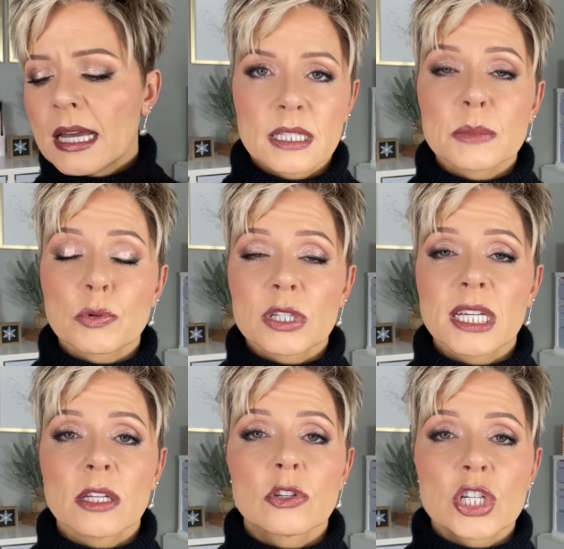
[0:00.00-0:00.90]
This
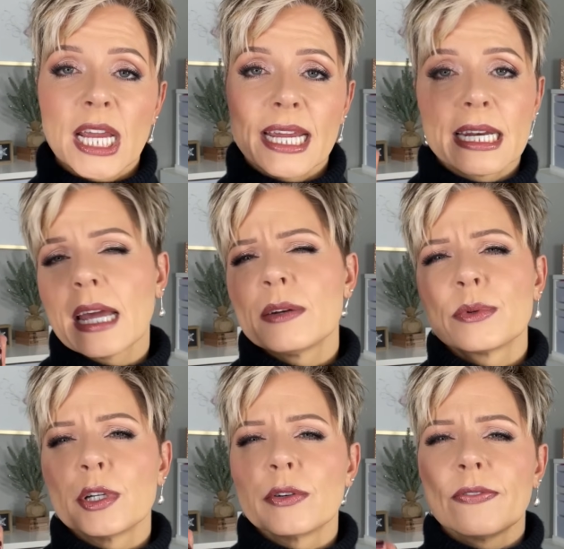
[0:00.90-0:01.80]
particular shade, I don't
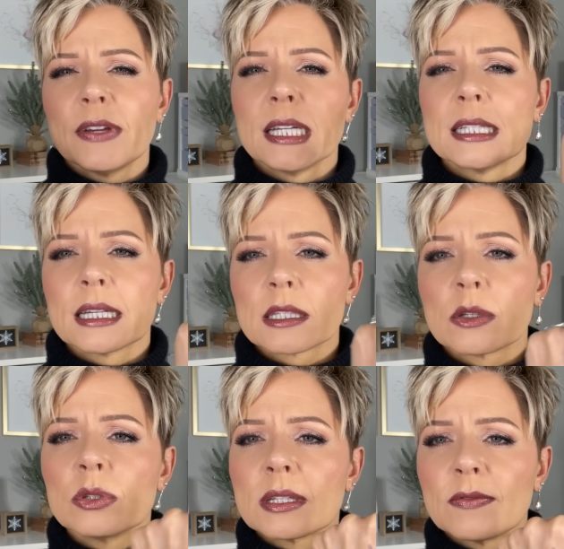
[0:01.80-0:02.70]
know if it is
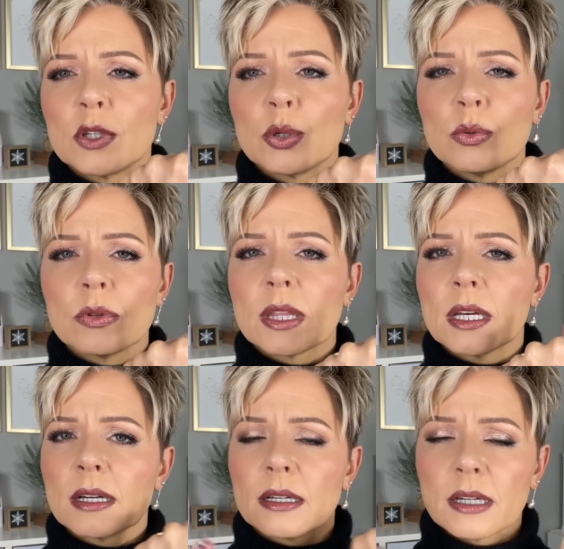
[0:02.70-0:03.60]
exclusive to
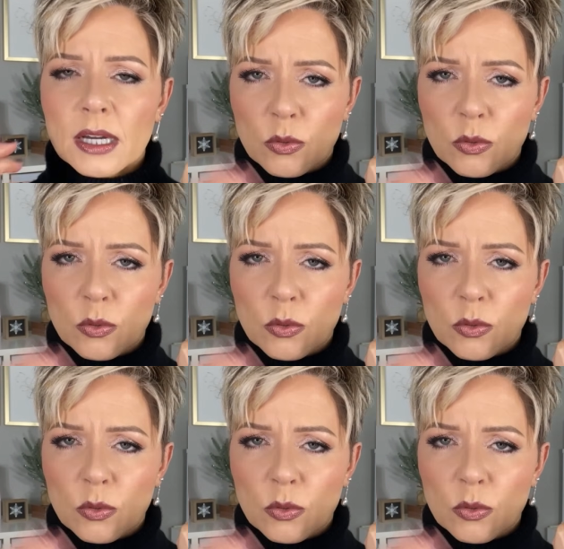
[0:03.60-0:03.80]
the